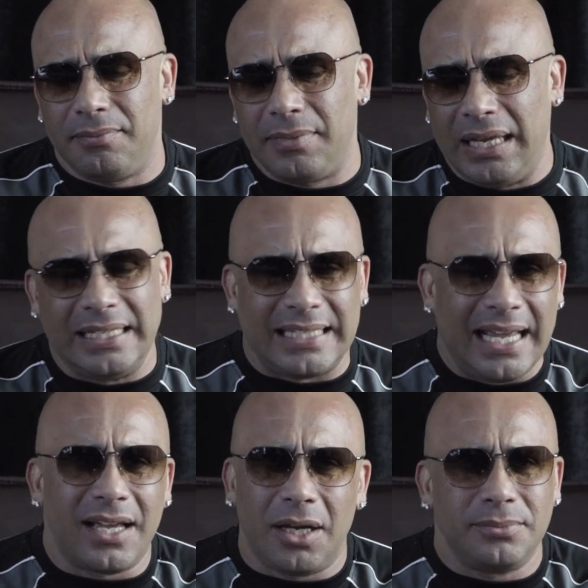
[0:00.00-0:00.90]
his
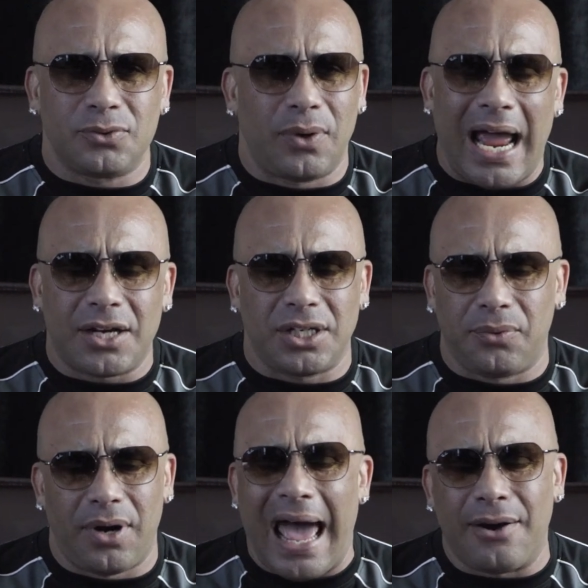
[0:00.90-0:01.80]
incomes were.
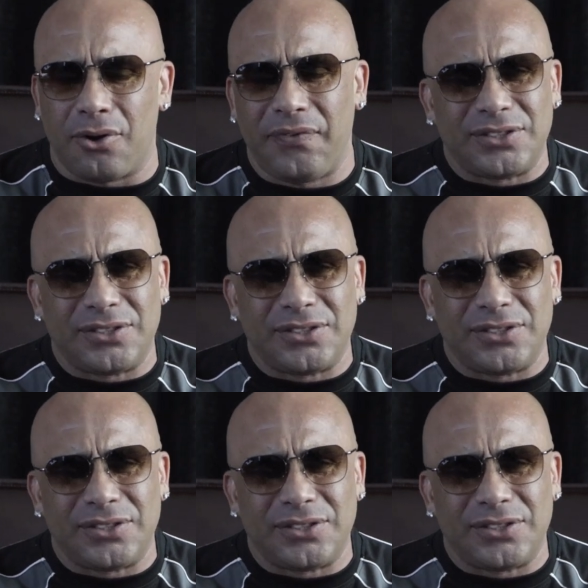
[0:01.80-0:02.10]
I don't know if he